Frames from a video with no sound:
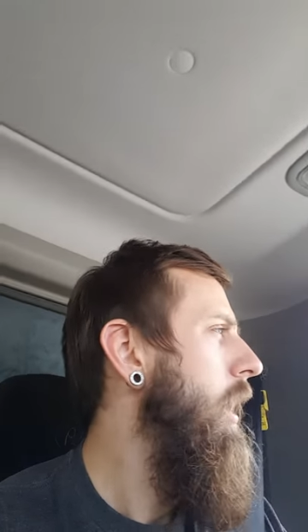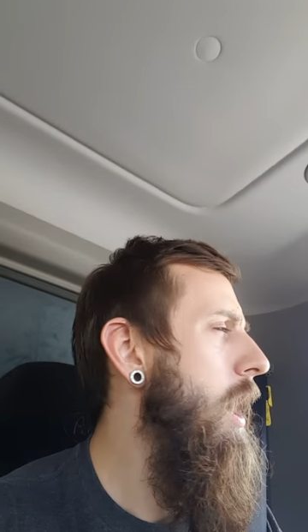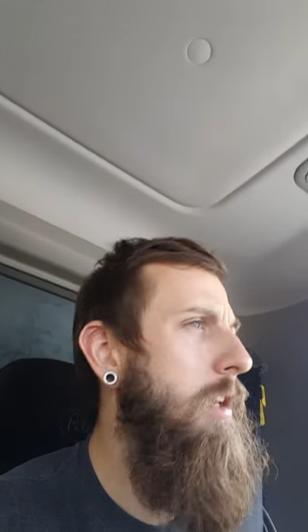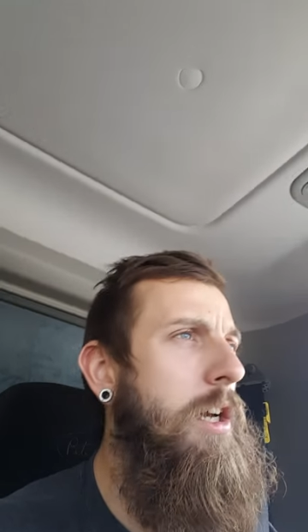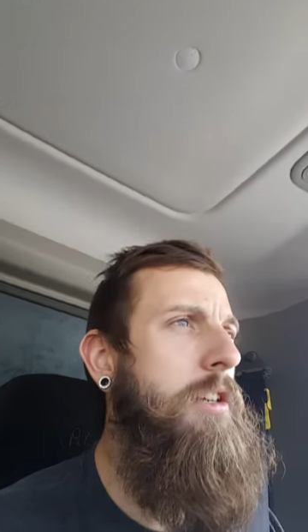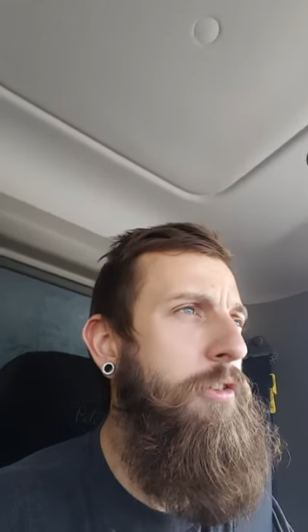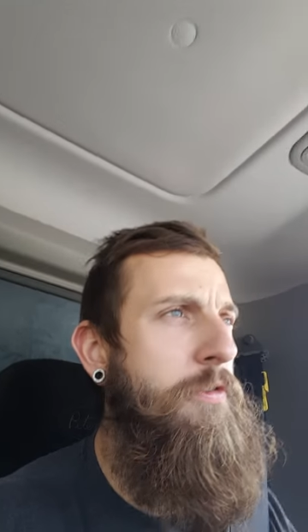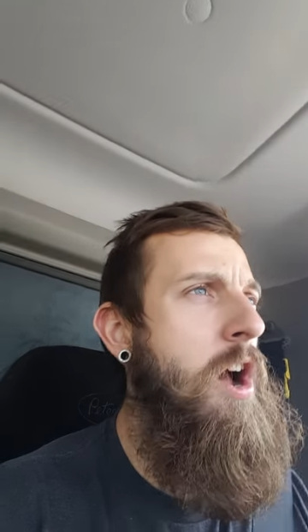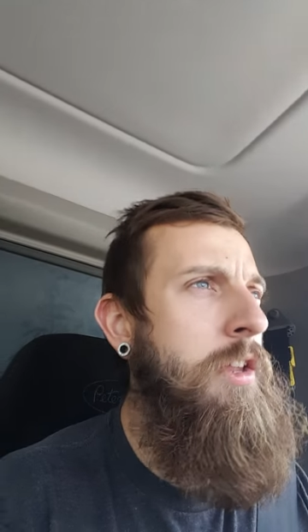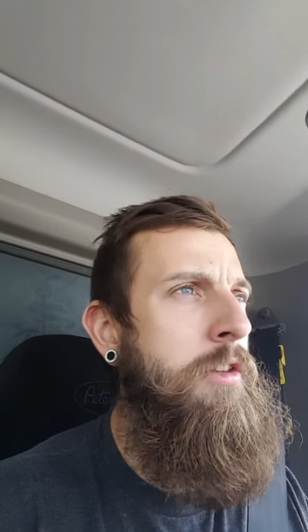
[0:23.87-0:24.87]
I'd like to
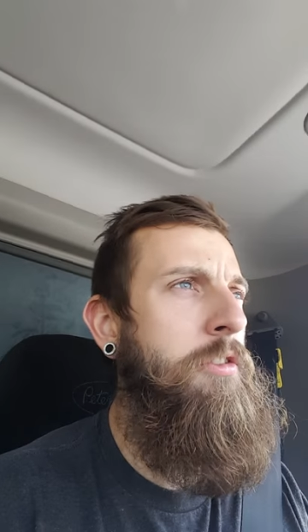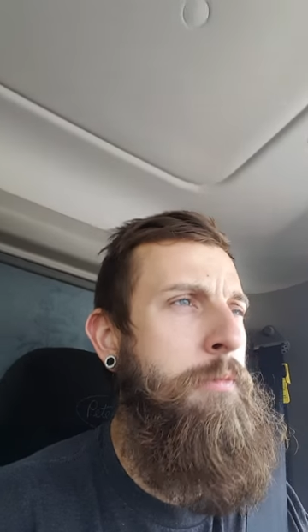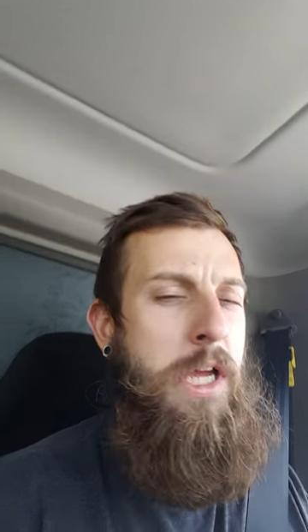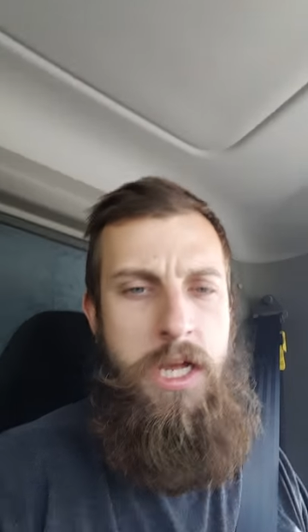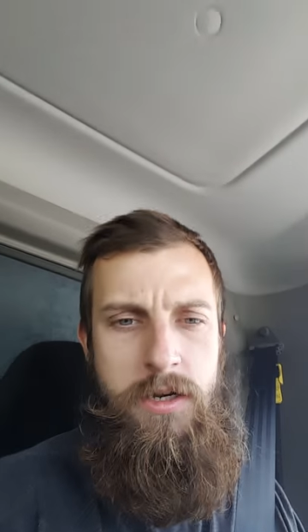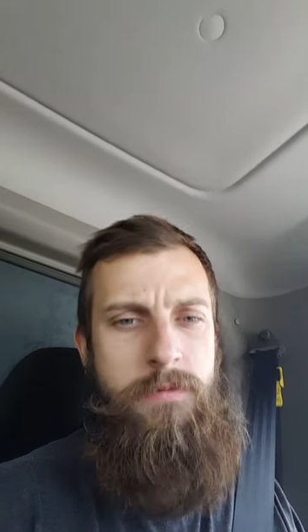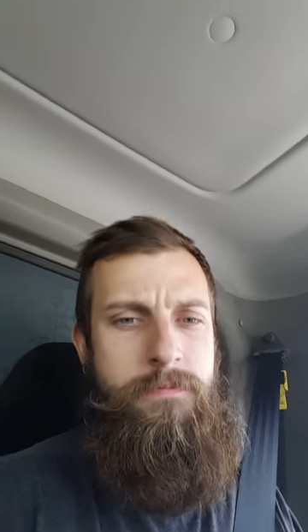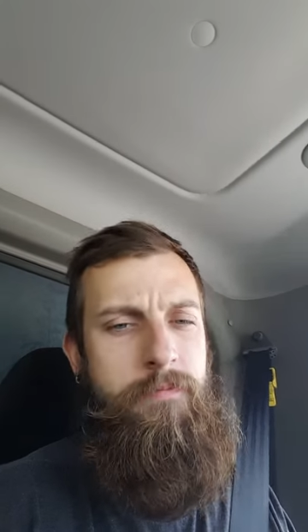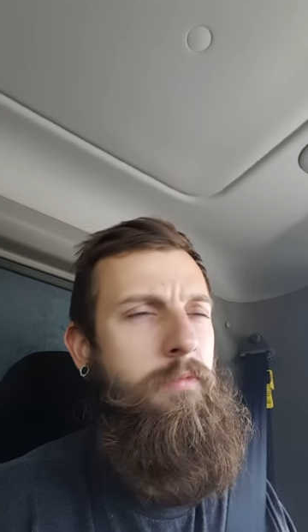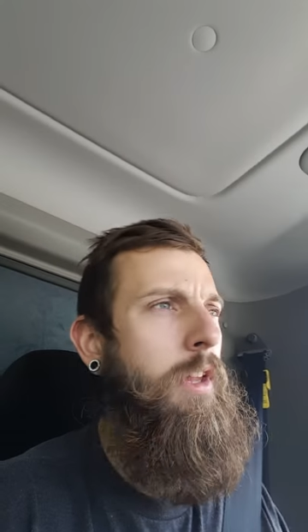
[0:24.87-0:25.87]
find this
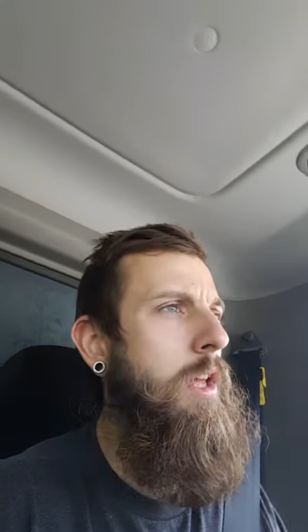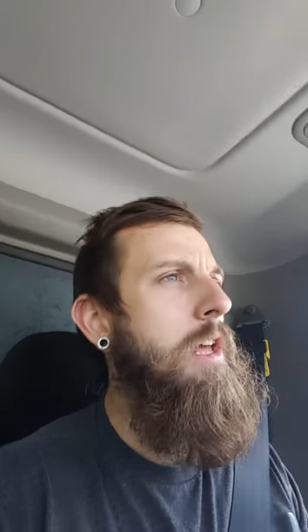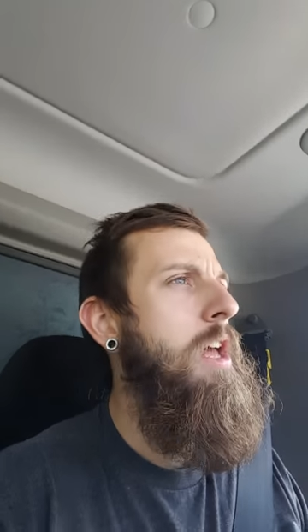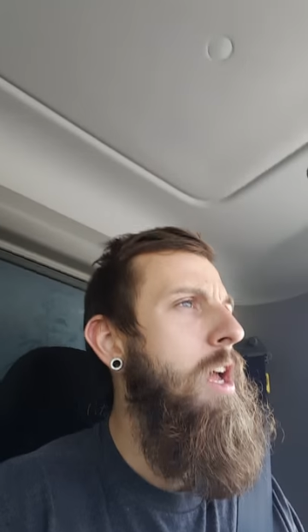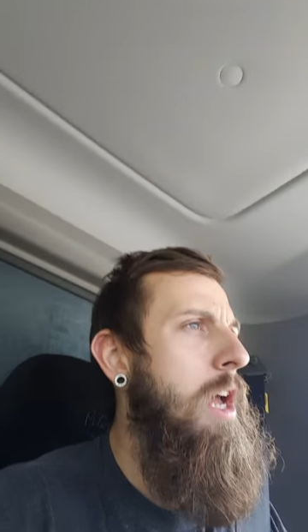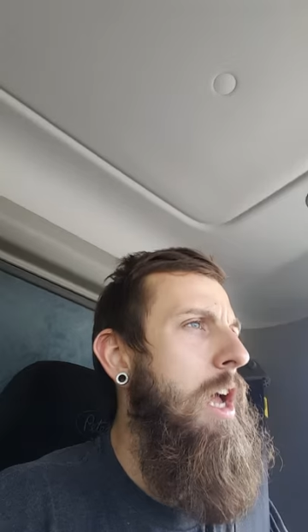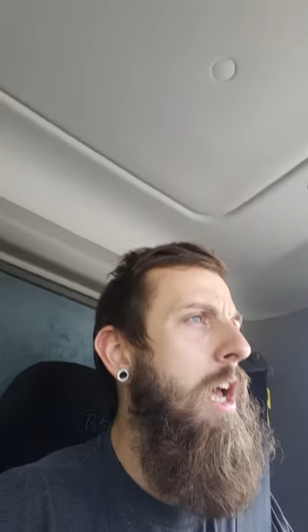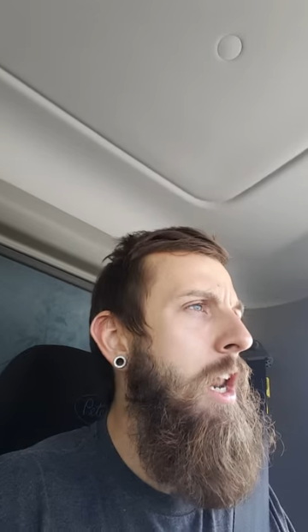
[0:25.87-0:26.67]
man.